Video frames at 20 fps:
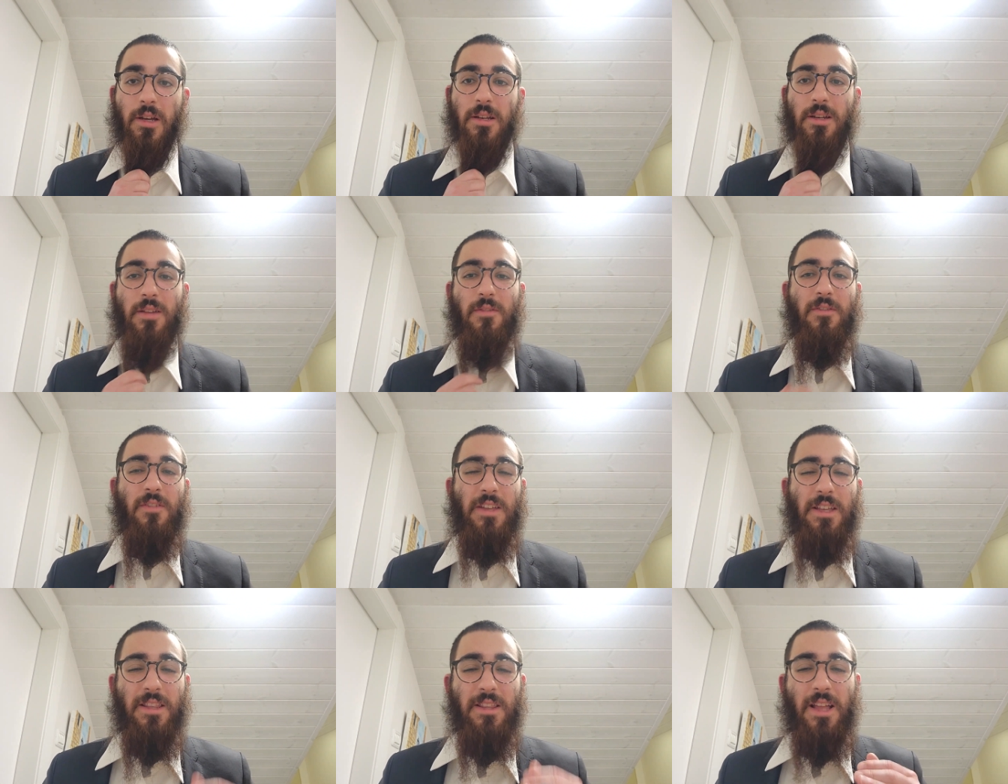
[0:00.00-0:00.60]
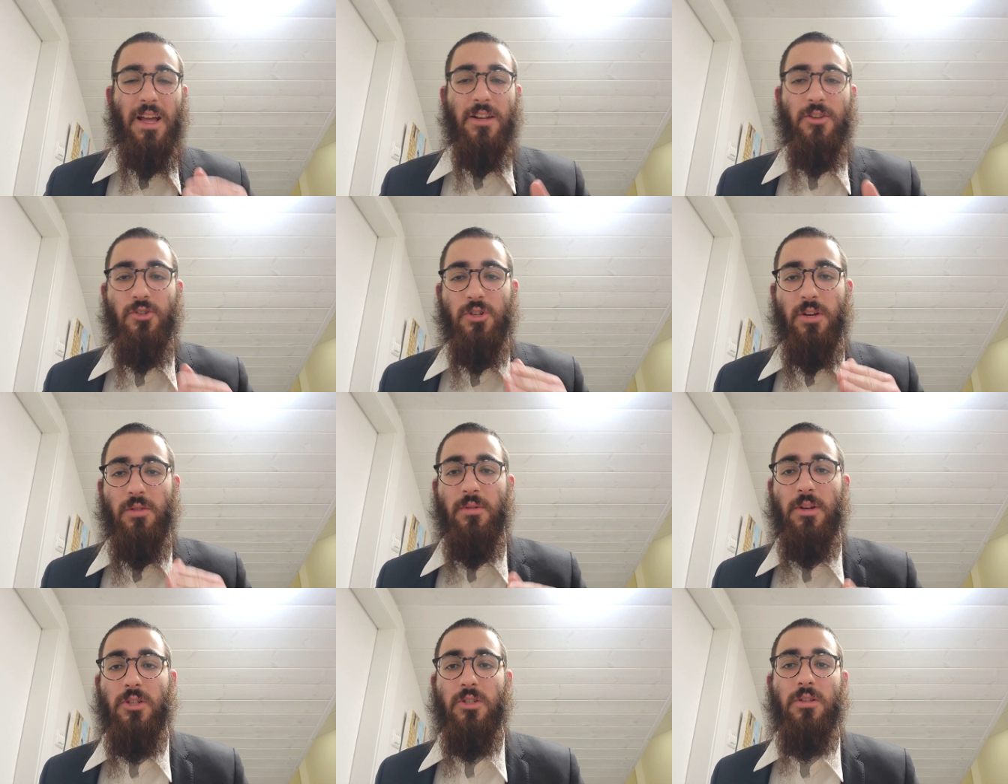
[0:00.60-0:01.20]
And if in that
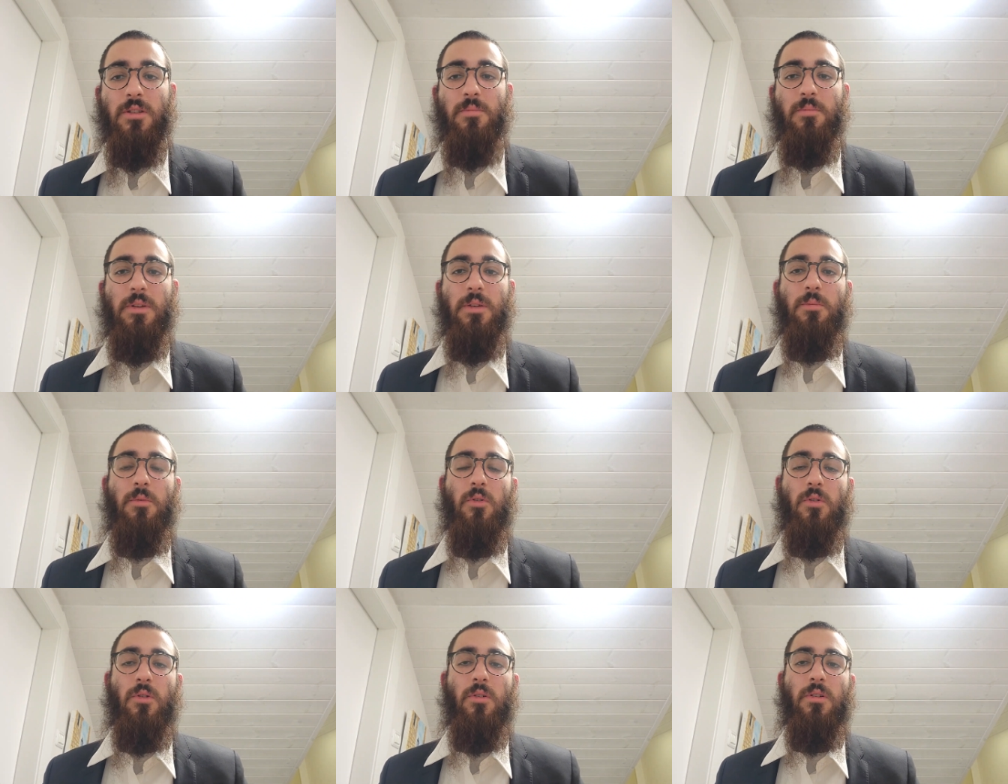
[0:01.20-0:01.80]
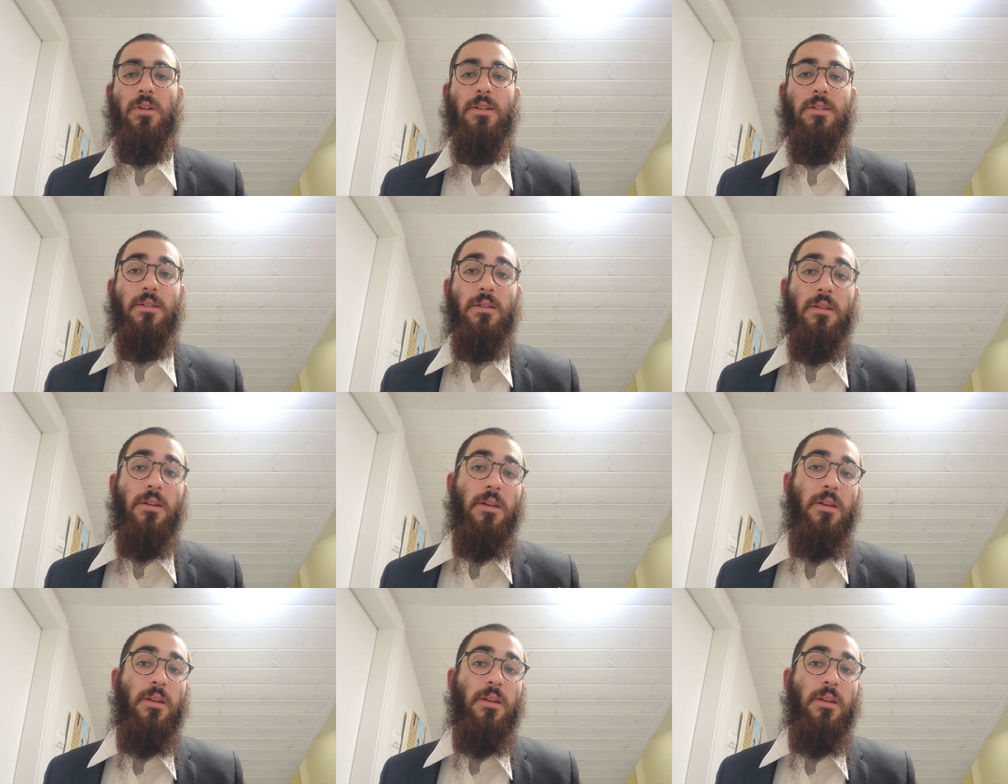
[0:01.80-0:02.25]
generation the people earn it,